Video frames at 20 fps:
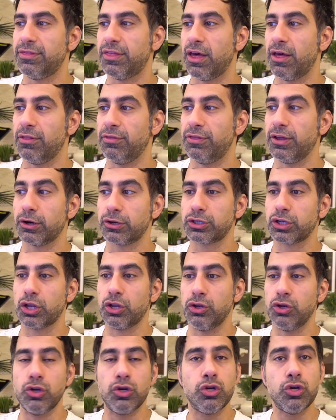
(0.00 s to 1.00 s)
there's
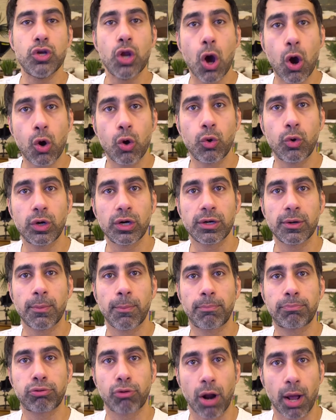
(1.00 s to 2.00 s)
no
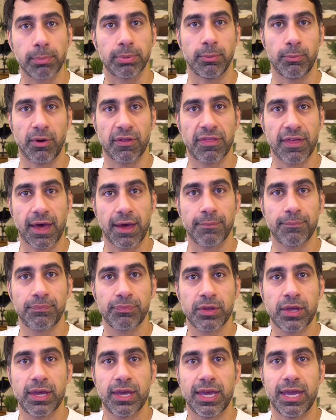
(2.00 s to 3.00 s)
problem with that.
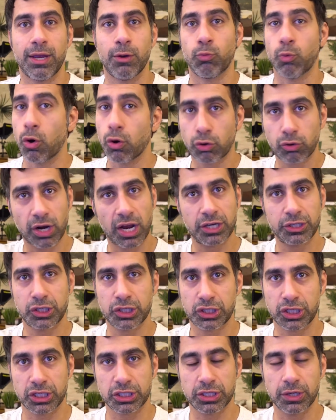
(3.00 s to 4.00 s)
It won't crash the
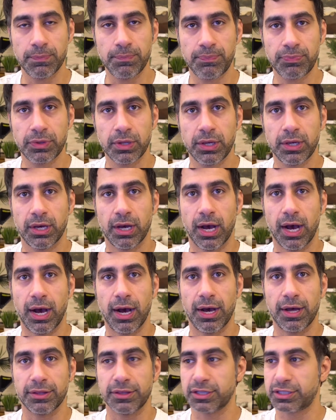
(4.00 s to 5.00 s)
system.
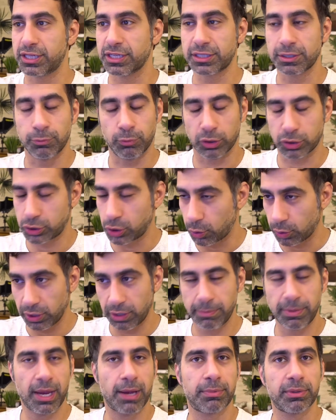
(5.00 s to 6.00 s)
The system will totally
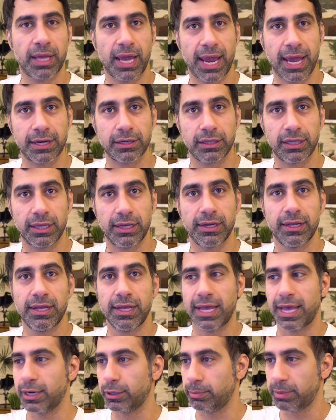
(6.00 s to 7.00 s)
be able to handle it.
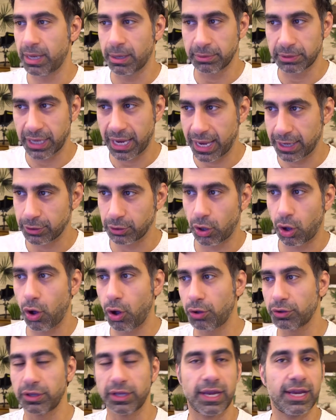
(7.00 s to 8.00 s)
It'll be able to handle
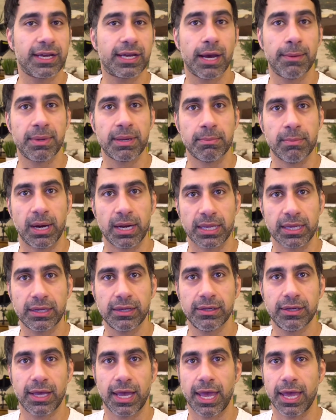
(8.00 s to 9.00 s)
all the incoming money.
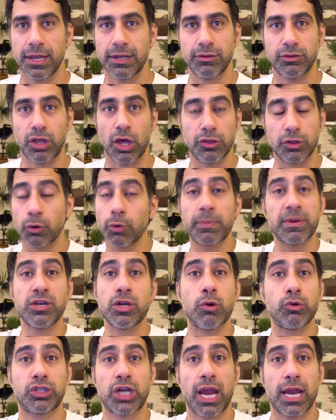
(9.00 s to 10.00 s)
There will be
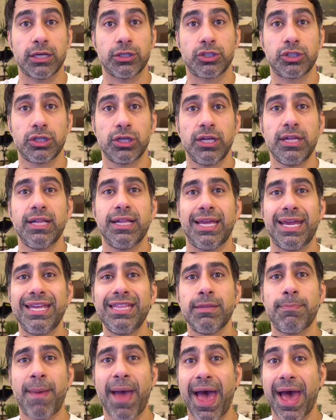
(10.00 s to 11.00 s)
no change. In
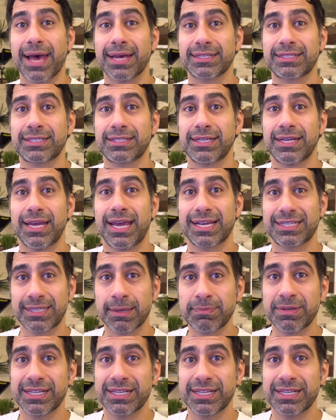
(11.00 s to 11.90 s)
the past, accepting